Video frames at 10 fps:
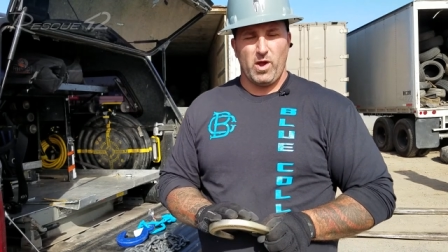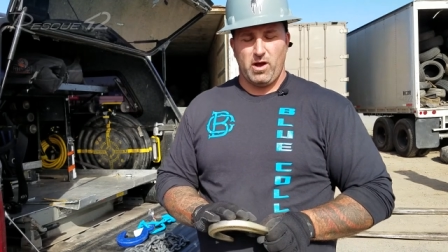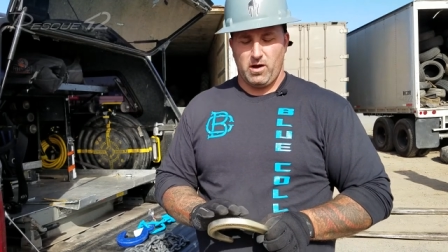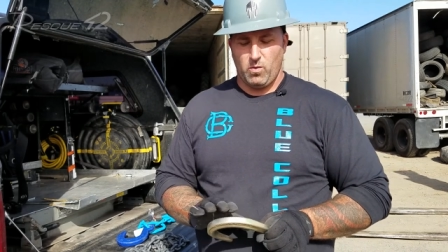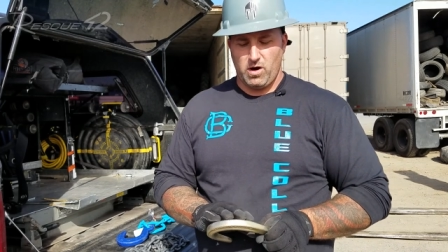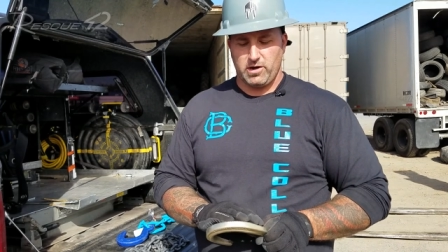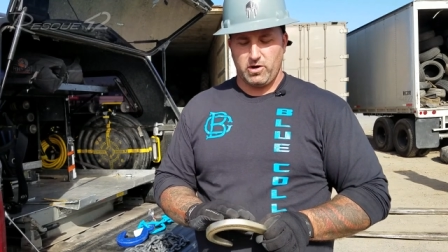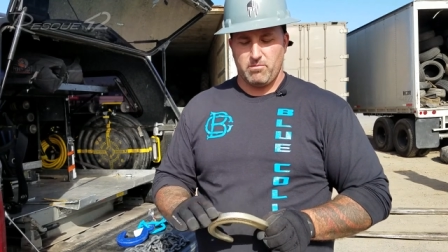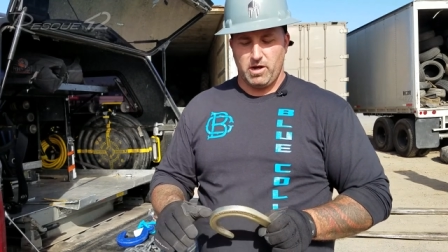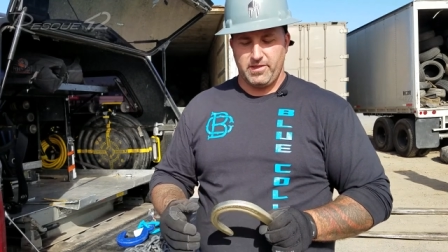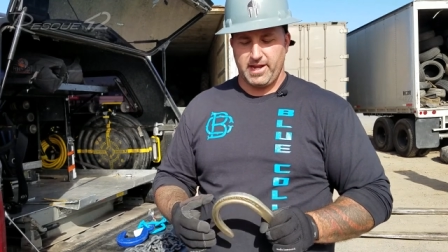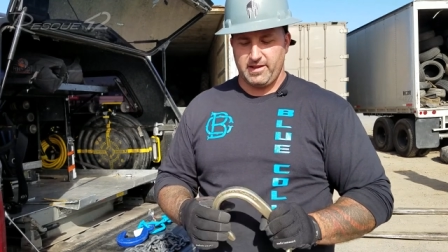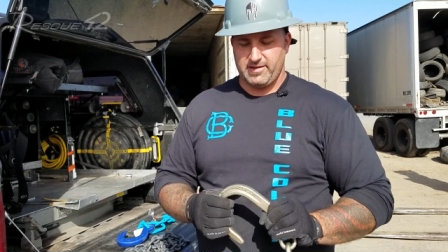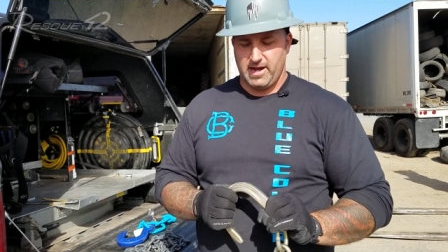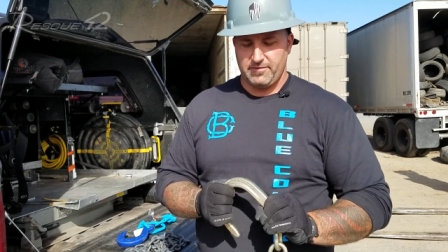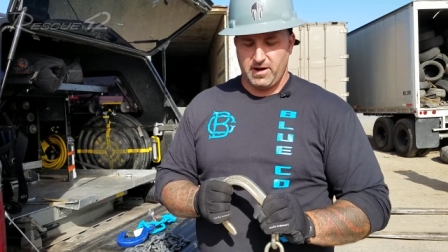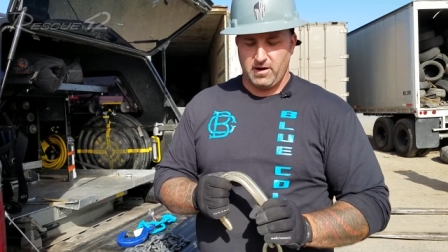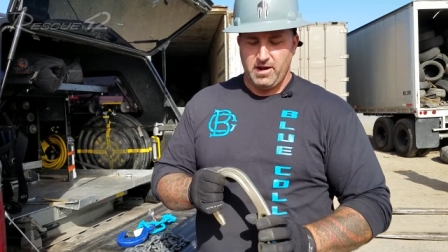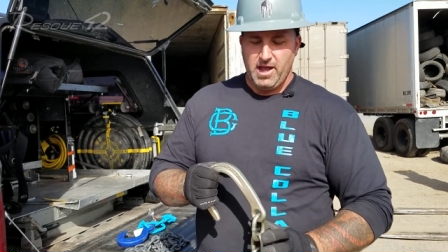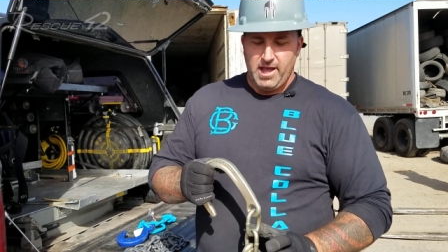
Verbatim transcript: uh, water and mud that gets on there,